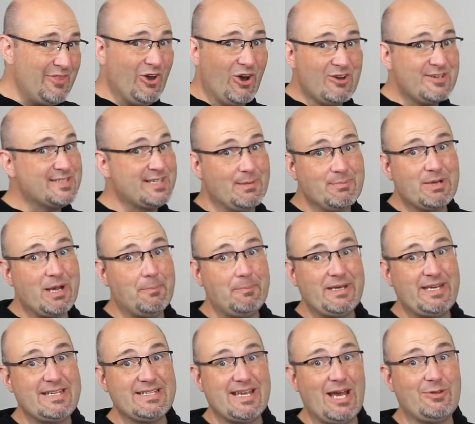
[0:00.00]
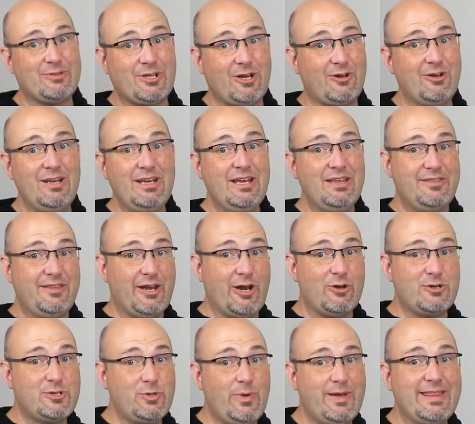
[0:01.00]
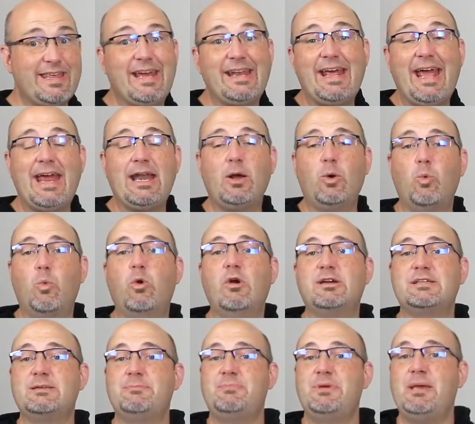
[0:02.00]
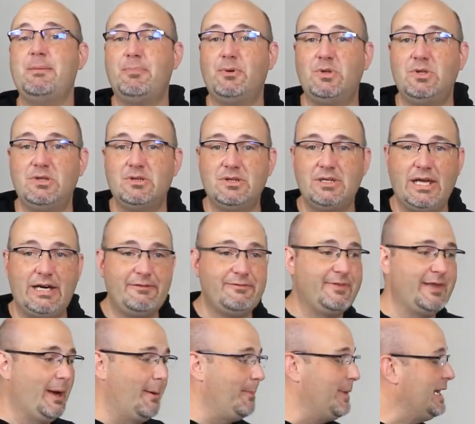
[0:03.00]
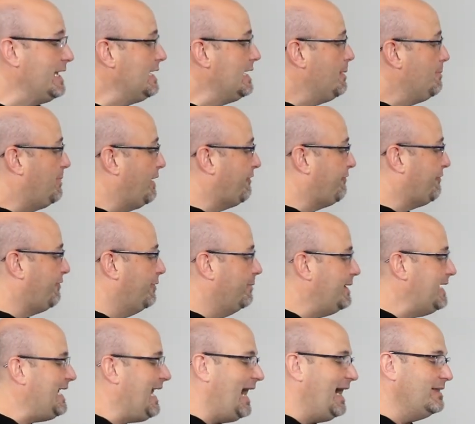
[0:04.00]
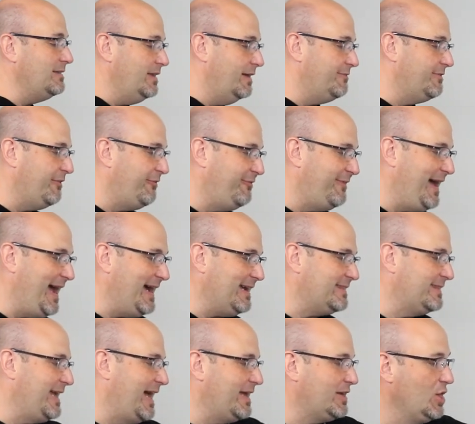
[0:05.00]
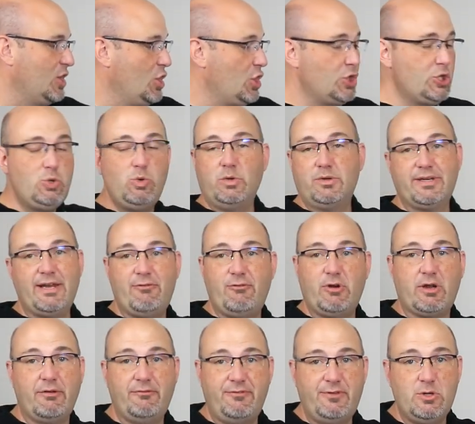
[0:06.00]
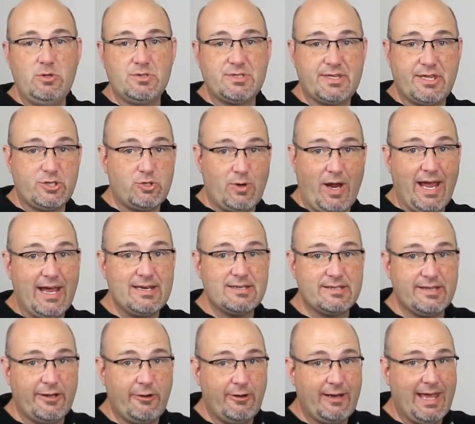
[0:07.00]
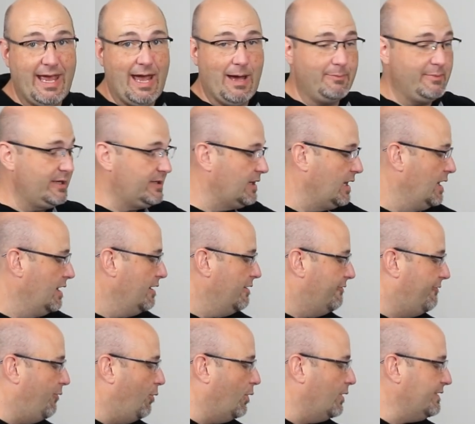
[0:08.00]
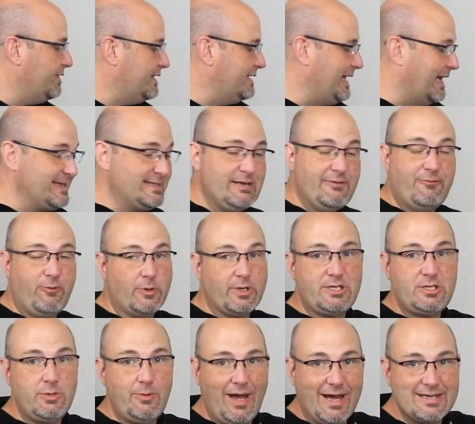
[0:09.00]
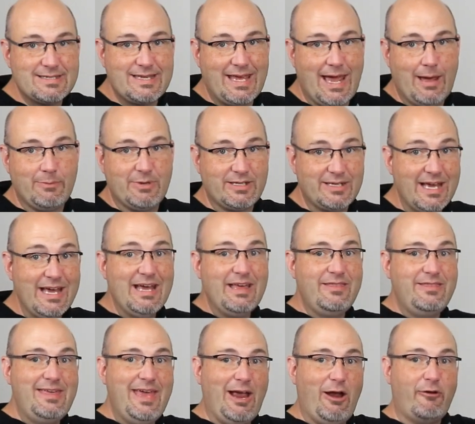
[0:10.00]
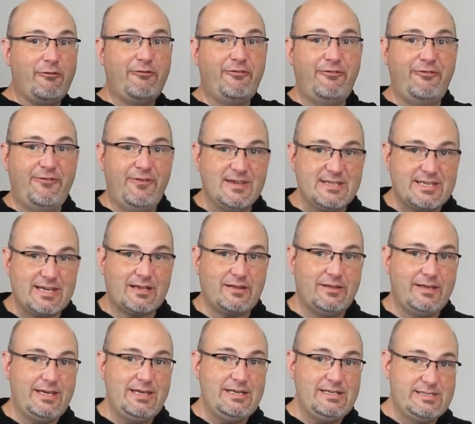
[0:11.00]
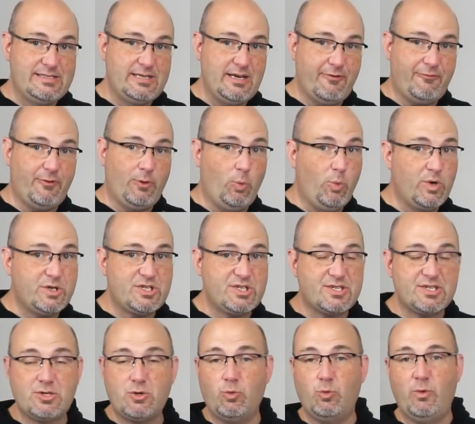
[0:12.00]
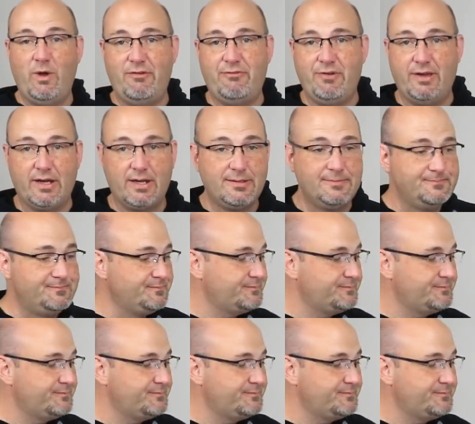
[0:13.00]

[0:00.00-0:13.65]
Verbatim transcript: there are some companies out there that are doing that and it works and people love them. But for me, I love the fact that you will never confuse the Dragon's Lair cabinet for the 1942X cabinet. They are physically different, which is terrific.